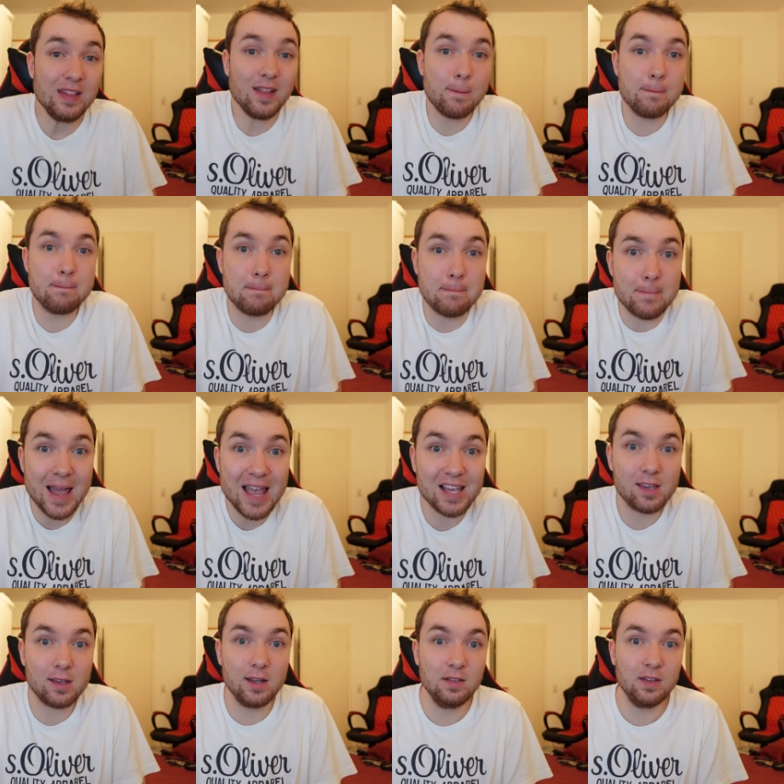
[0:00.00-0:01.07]
them
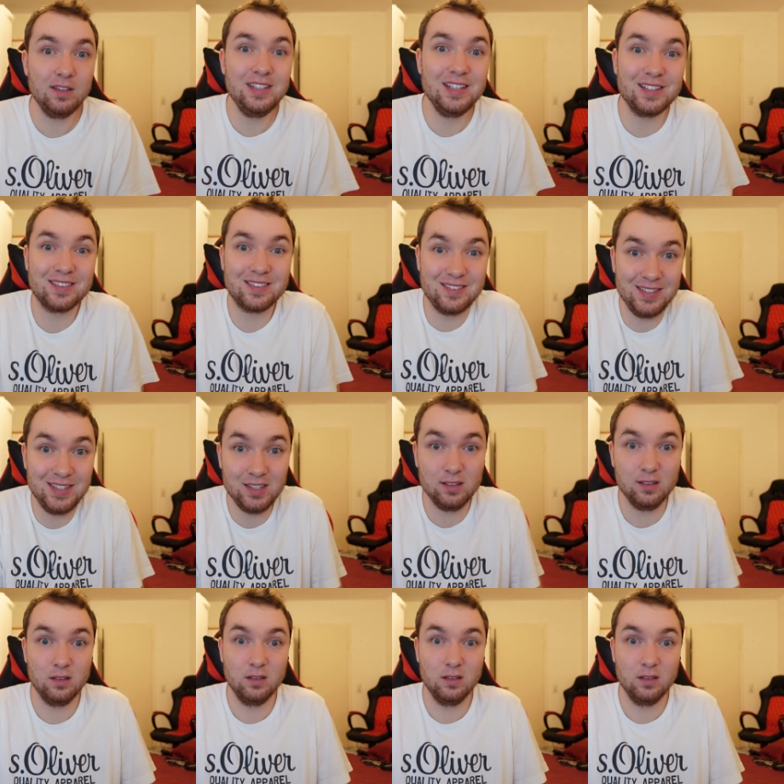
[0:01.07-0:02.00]
back in the DLC.